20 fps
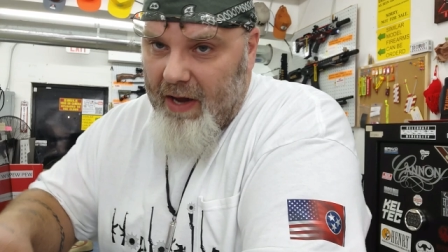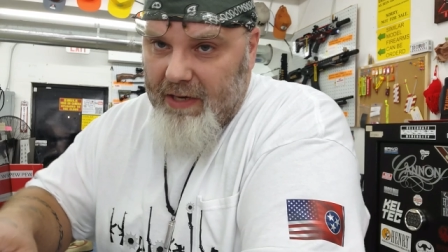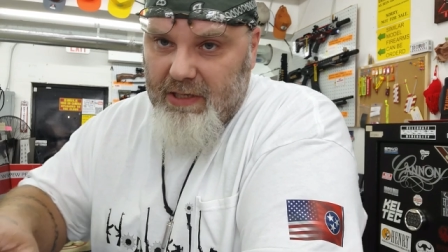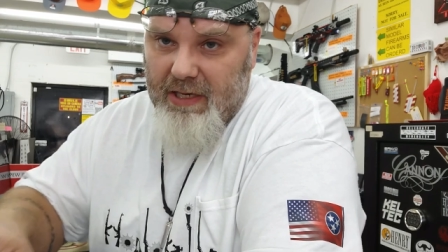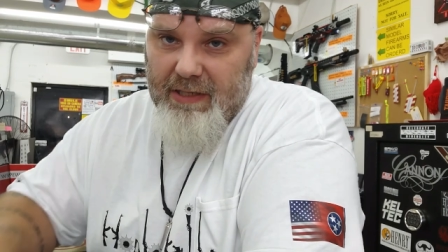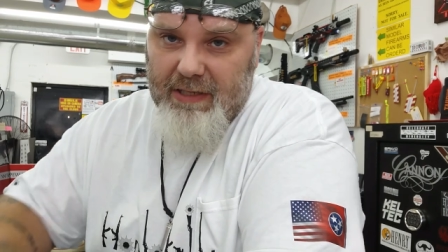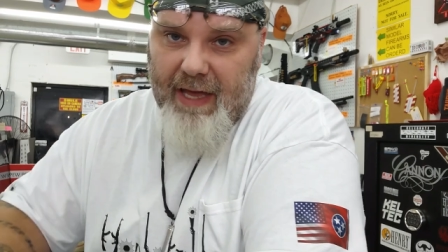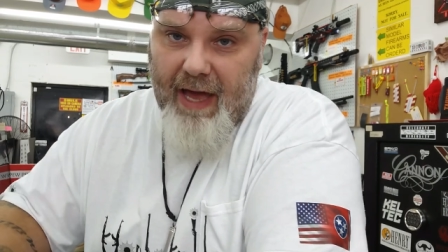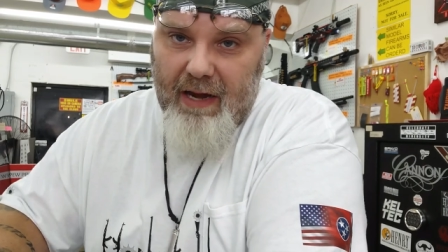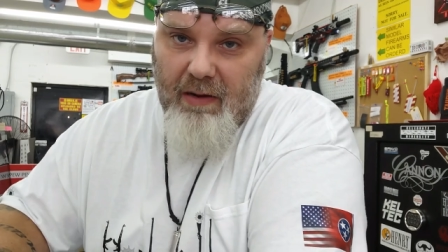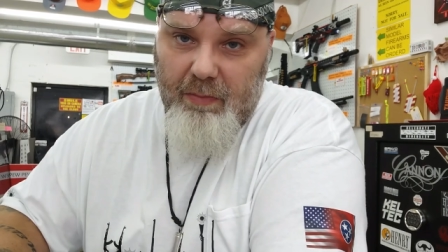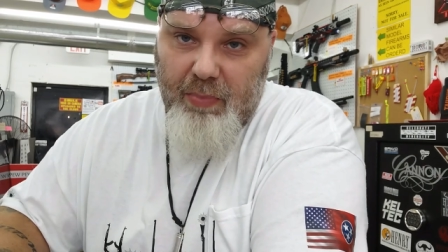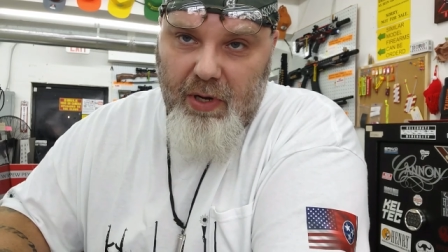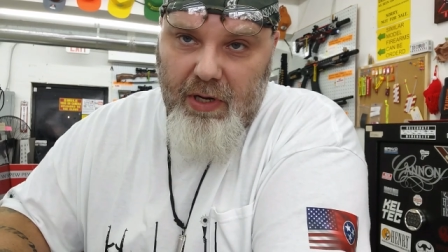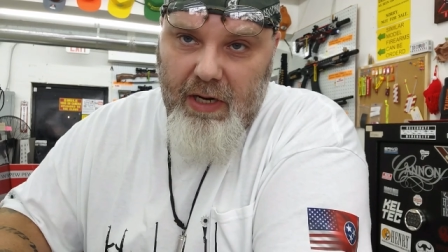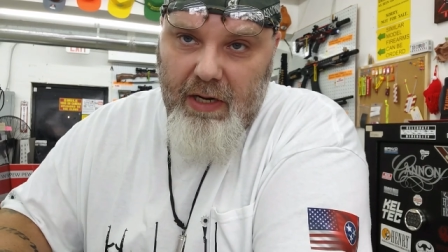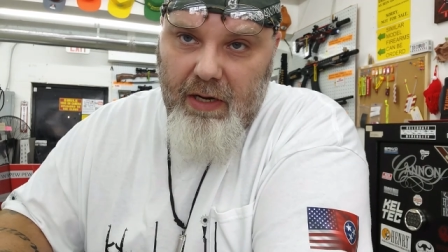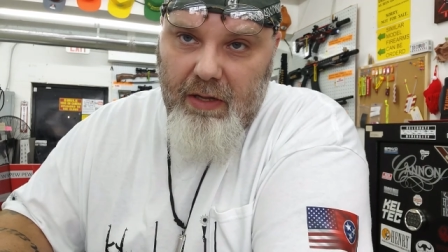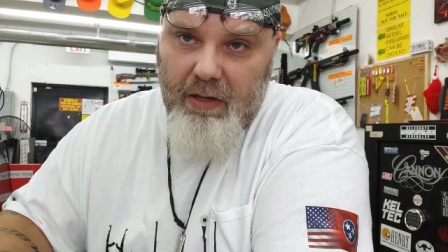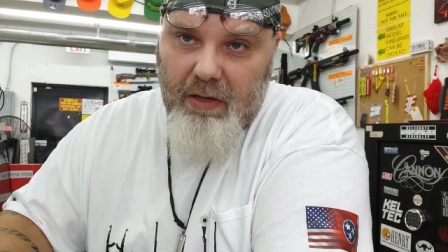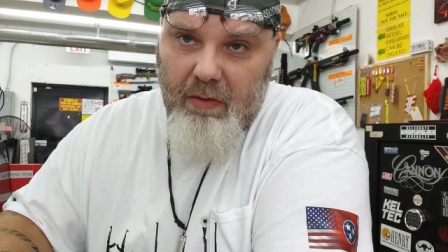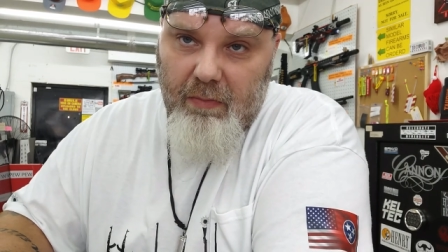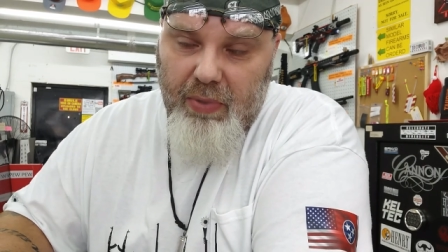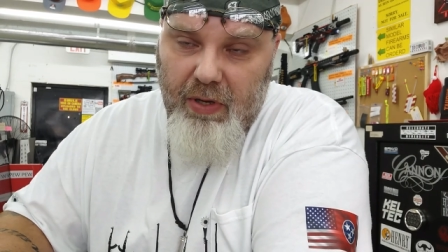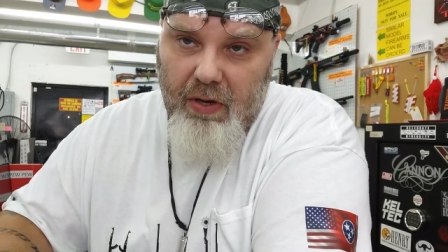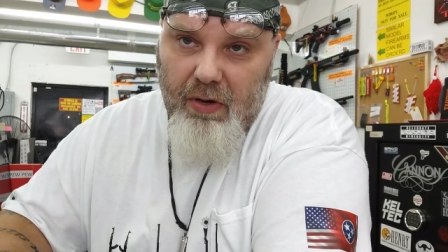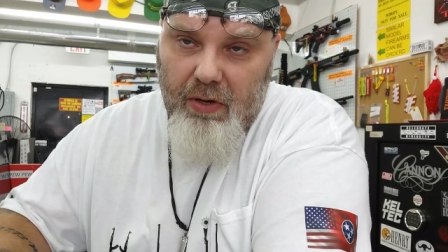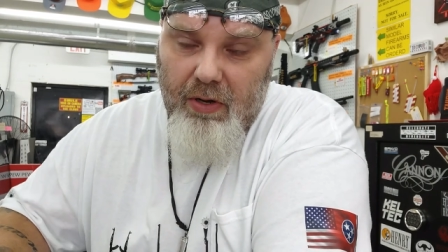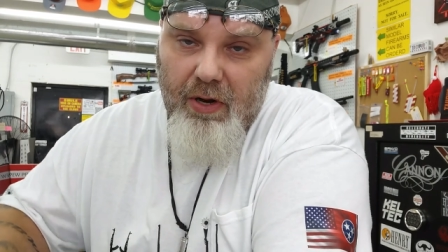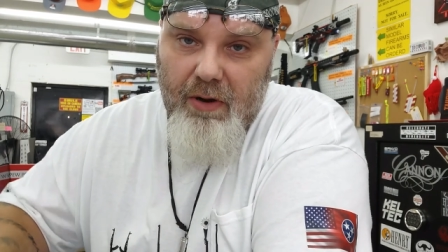I just got them put into the
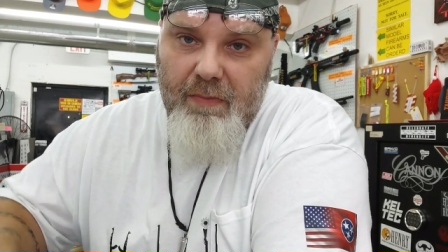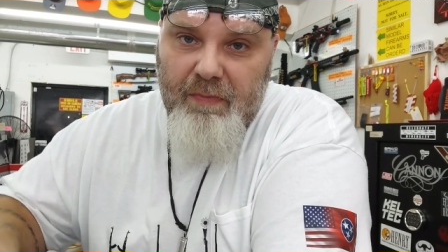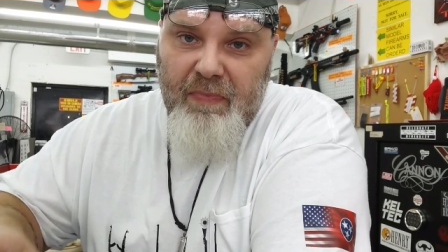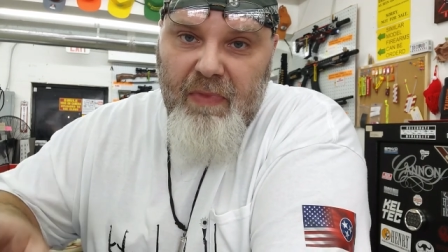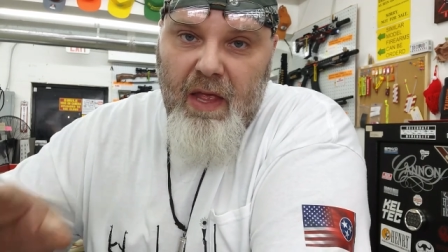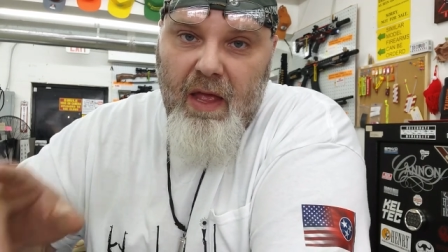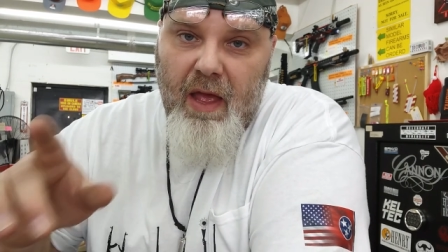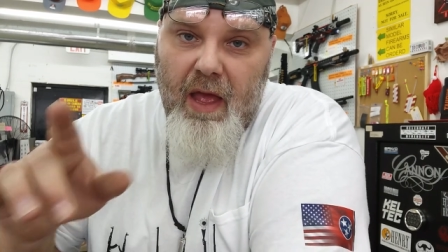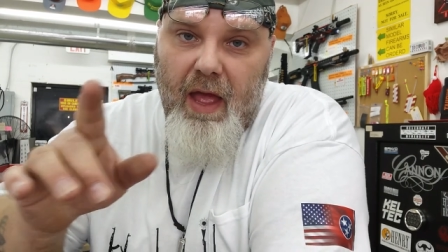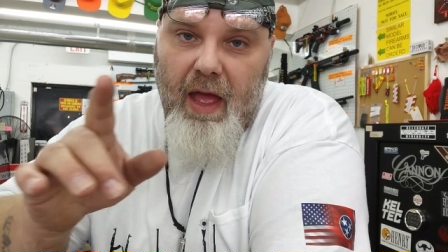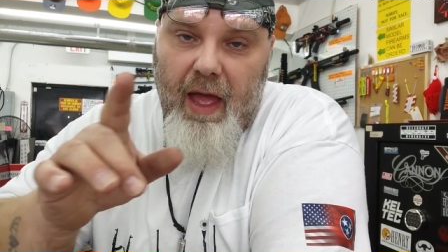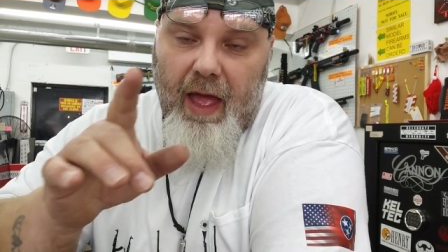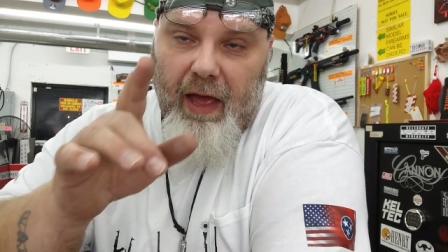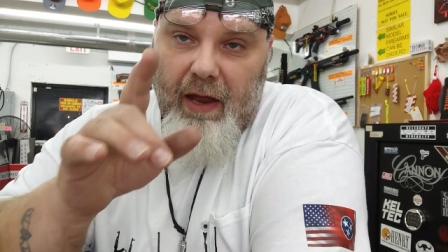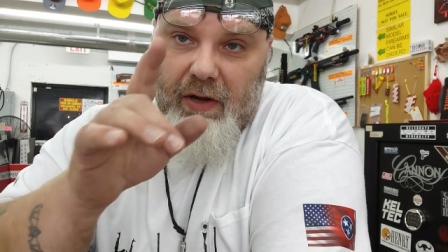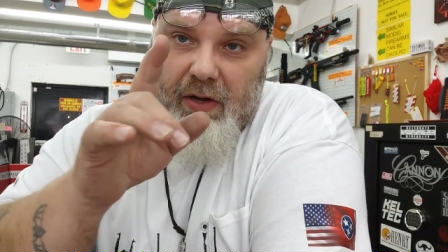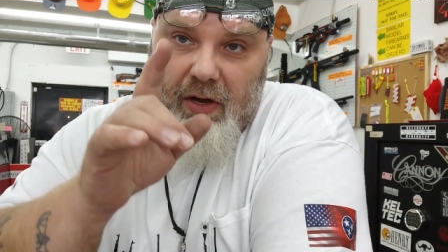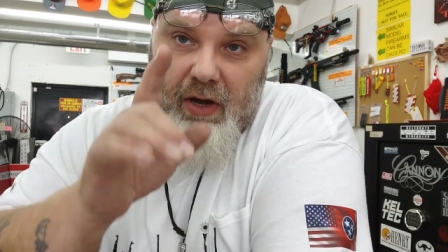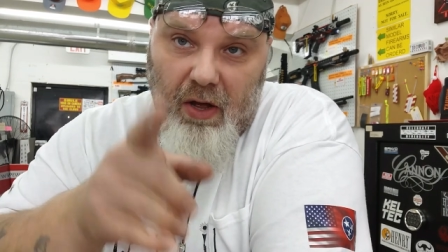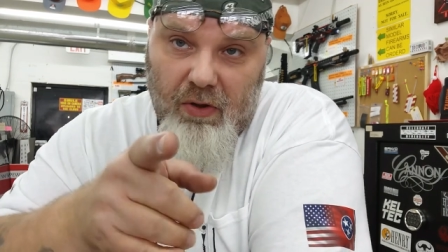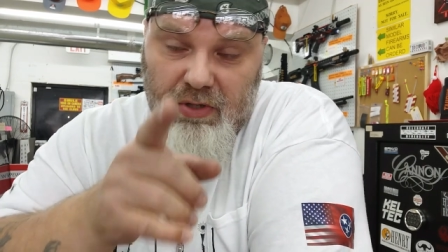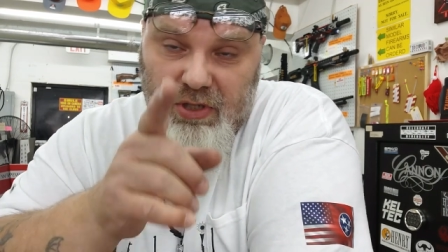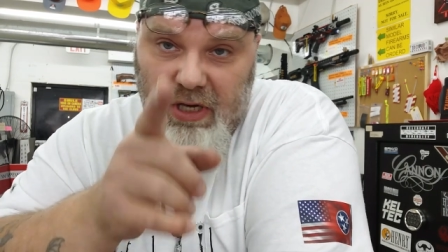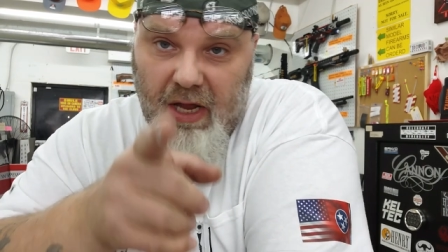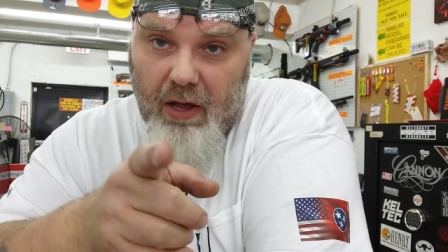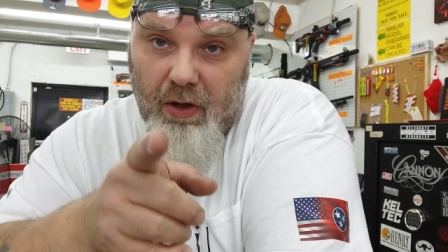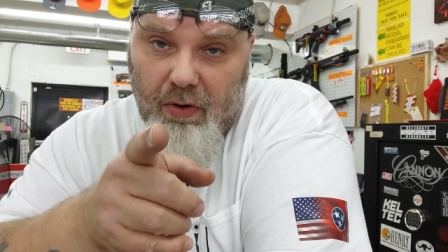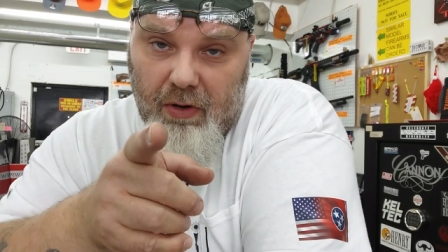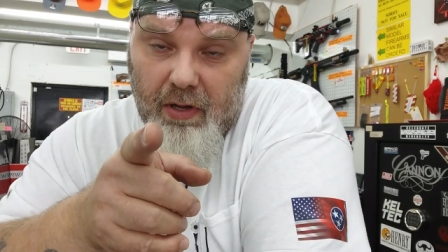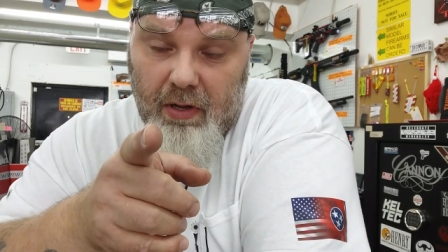computer, and no
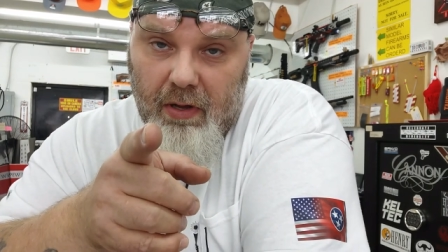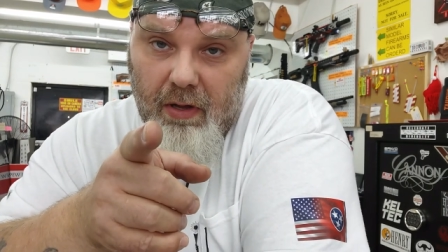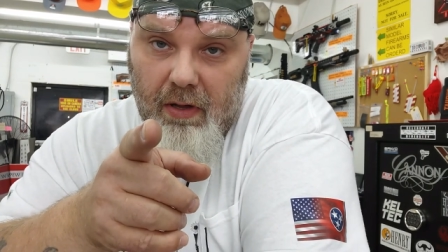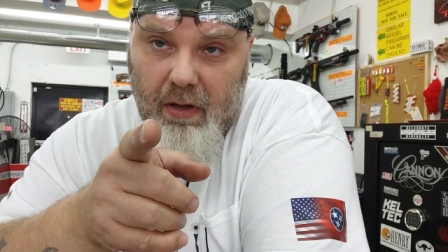joke,